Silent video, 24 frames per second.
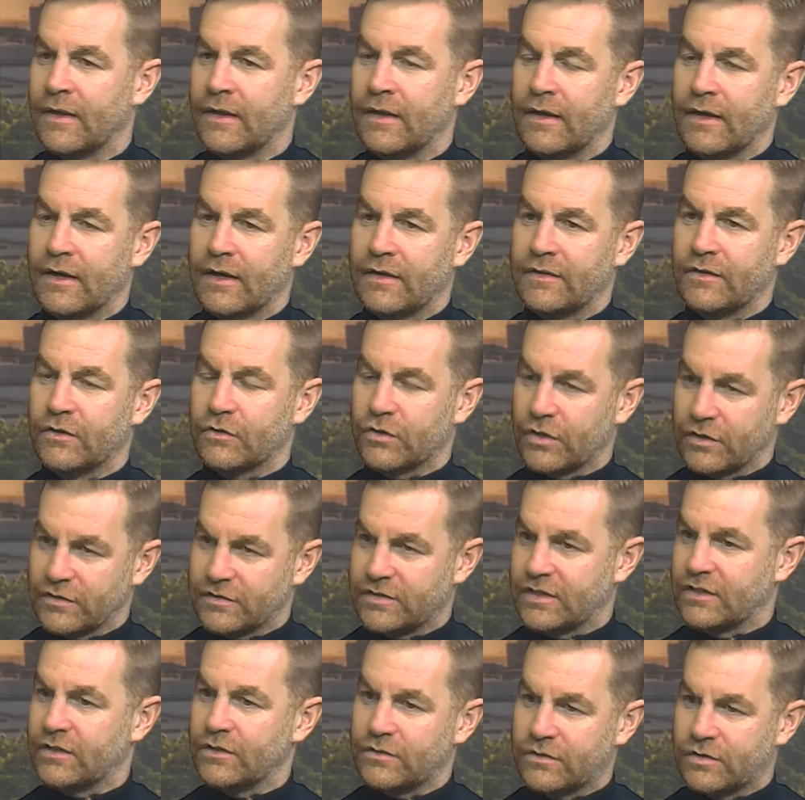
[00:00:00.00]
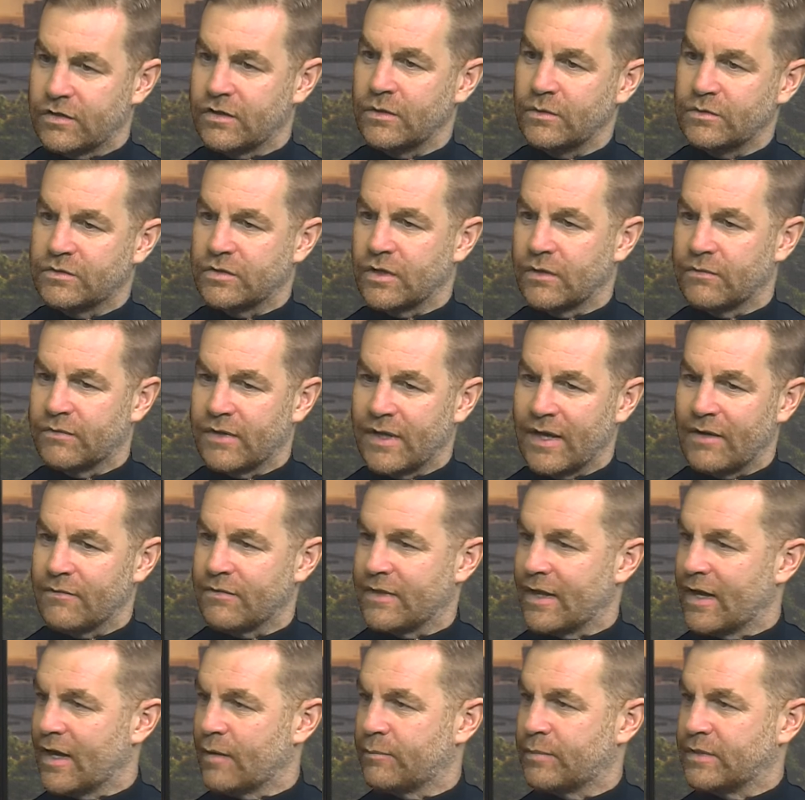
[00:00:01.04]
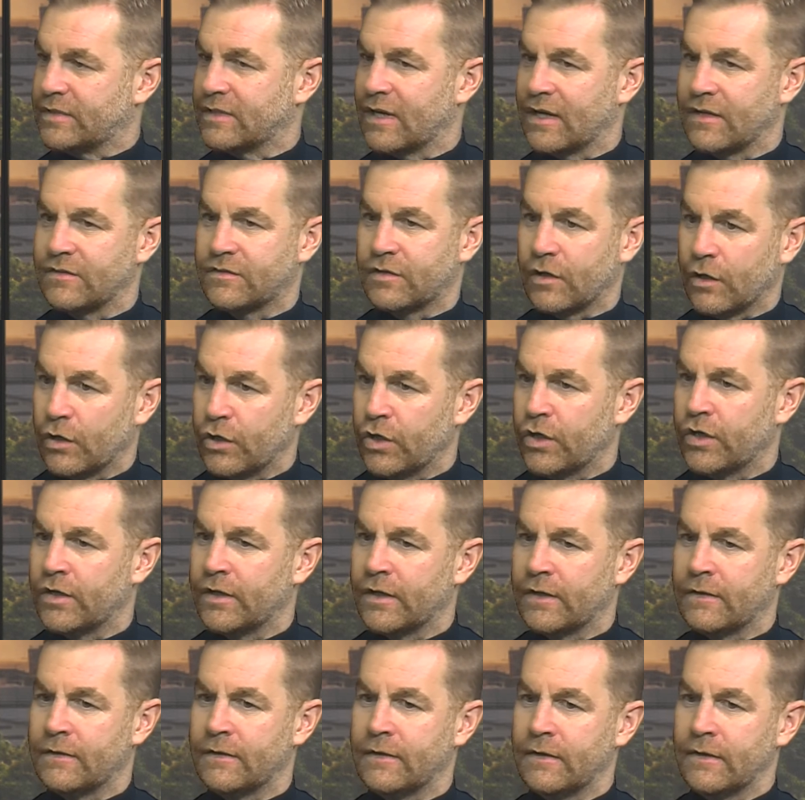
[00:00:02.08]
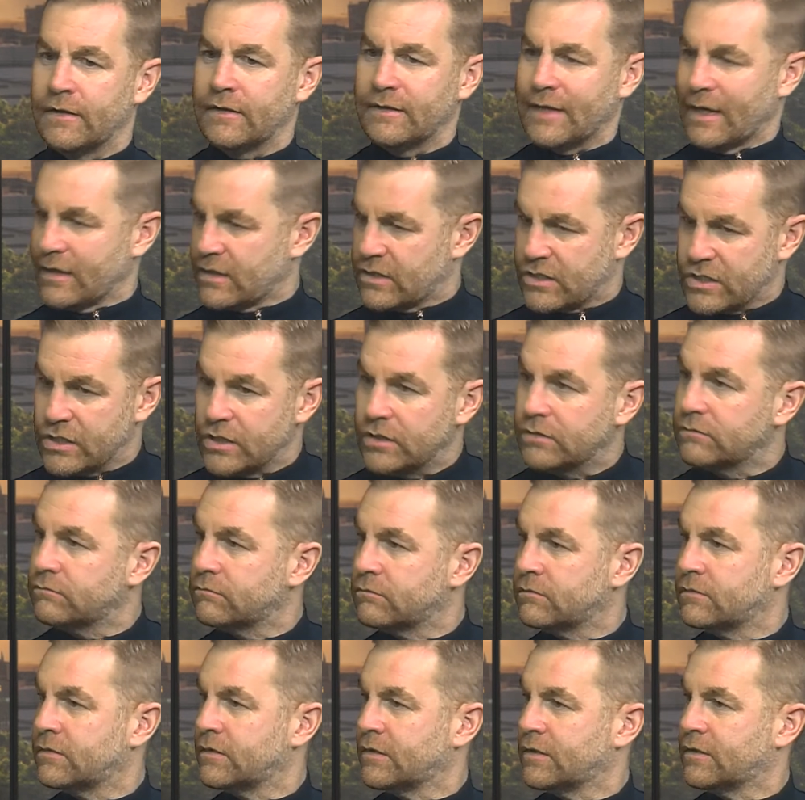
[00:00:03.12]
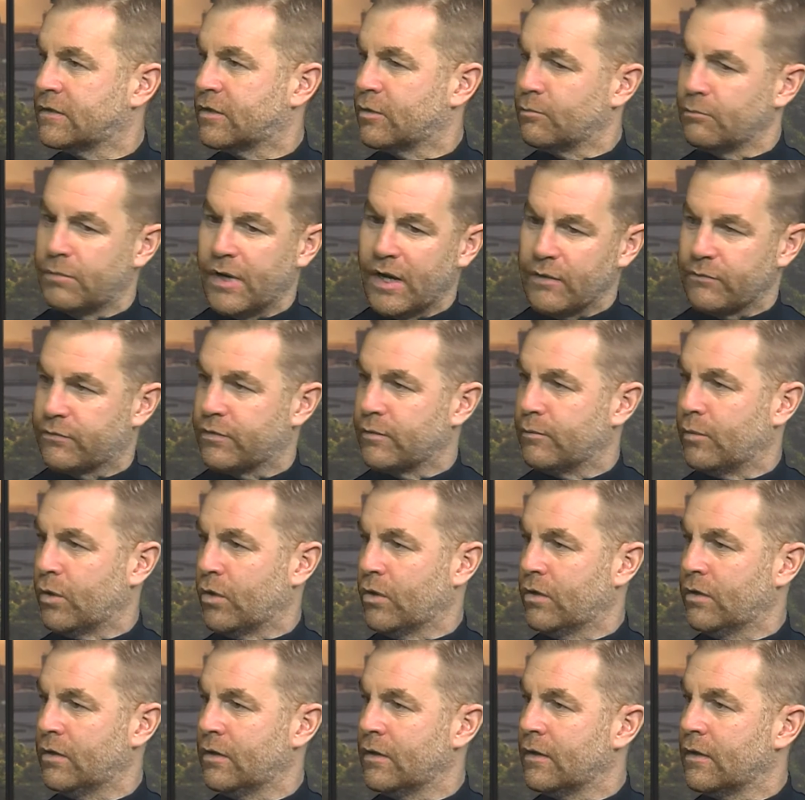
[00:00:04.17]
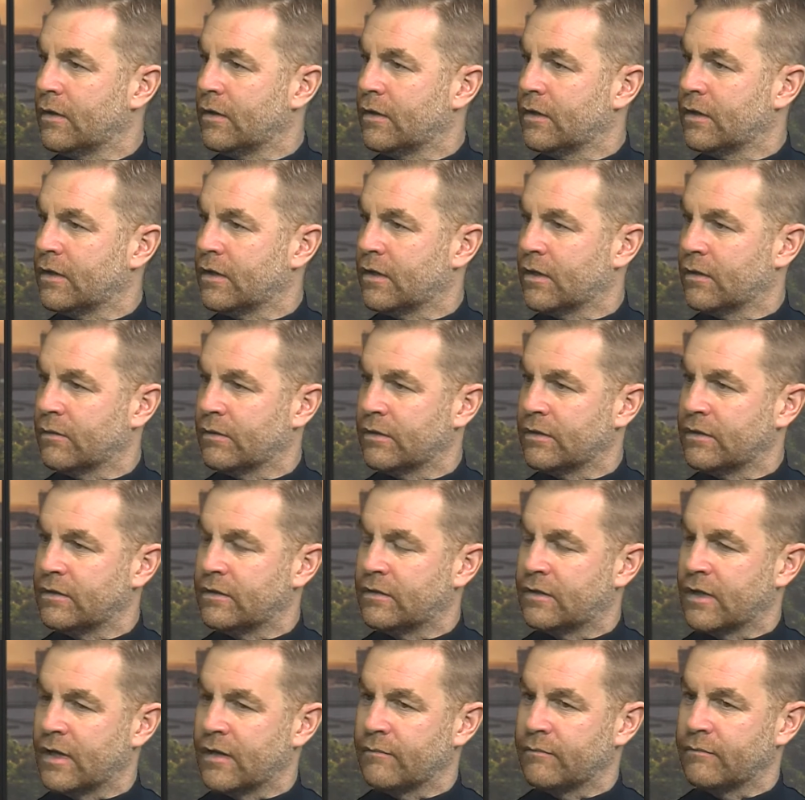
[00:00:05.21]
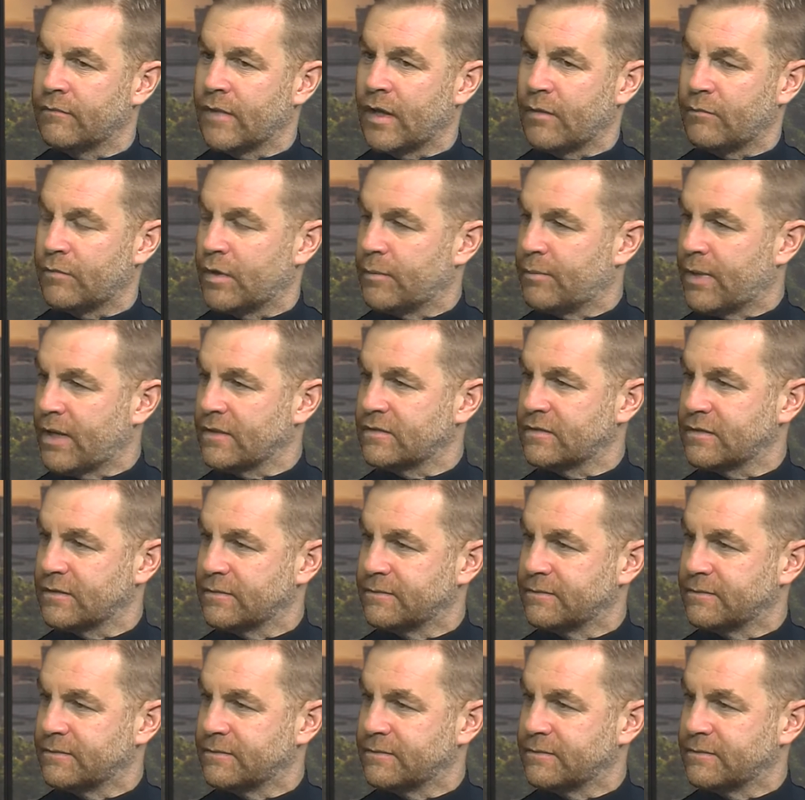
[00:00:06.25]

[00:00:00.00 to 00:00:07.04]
and they'll continue to do so if they have that appetite to learn and get cut, come back for more, and be better.